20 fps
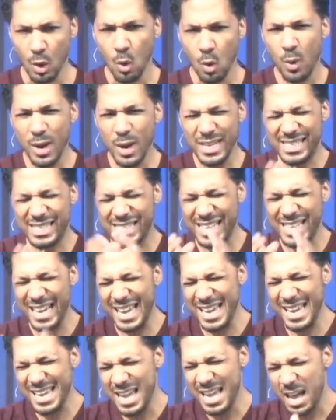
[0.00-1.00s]
We
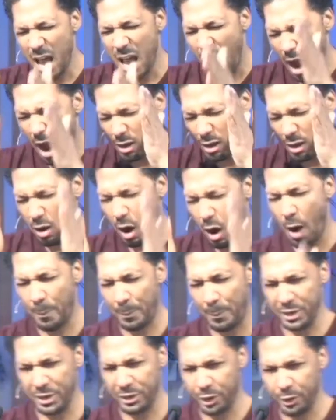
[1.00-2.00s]
see a
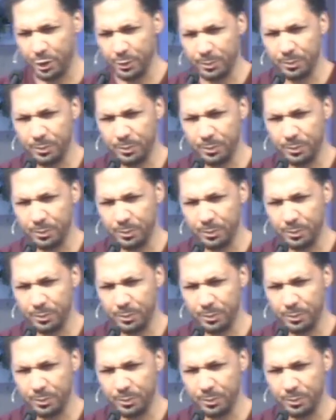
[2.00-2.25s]
carpenter